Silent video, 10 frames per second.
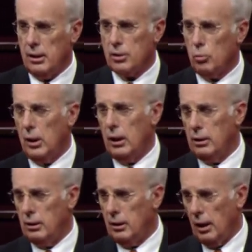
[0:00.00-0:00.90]
as
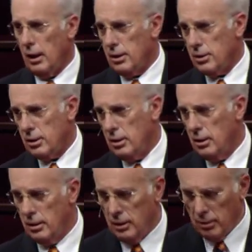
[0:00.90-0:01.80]
well as
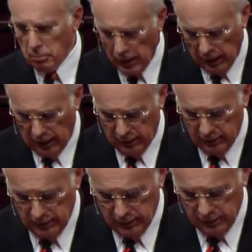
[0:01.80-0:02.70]

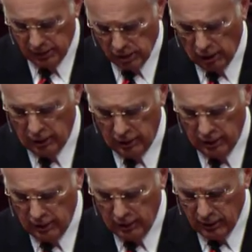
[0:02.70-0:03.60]
man,
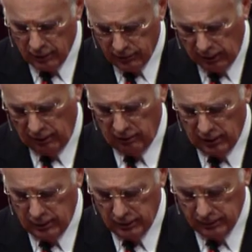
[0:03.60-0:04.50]
Son of
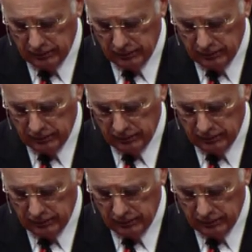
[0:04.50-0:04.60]
David.